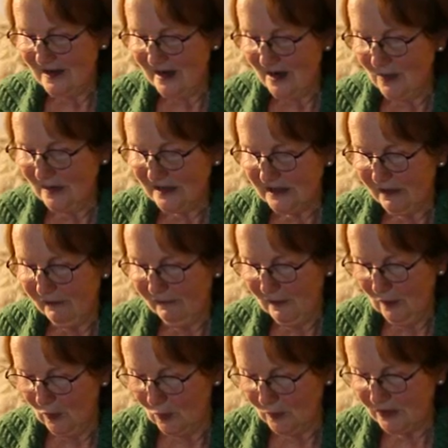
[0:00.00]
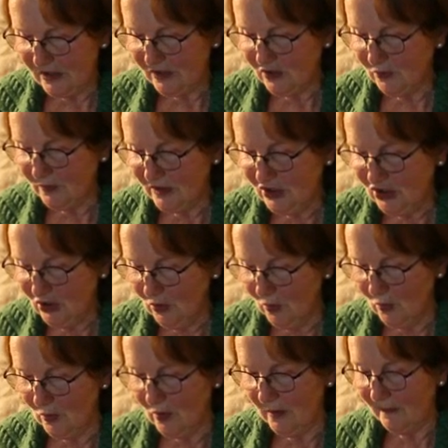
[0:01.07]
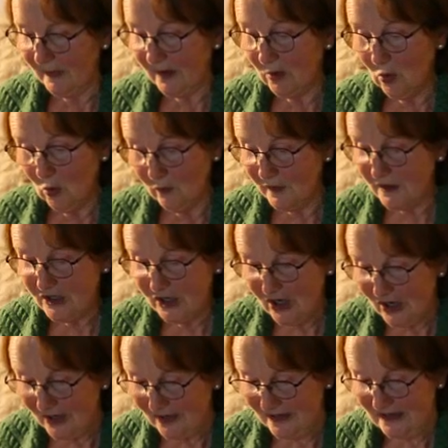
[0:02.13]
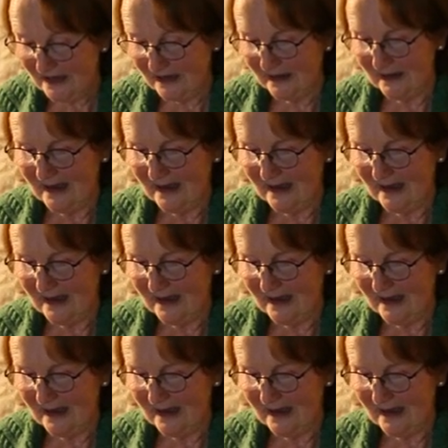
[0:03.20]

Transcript: nearest float to the shore overturned,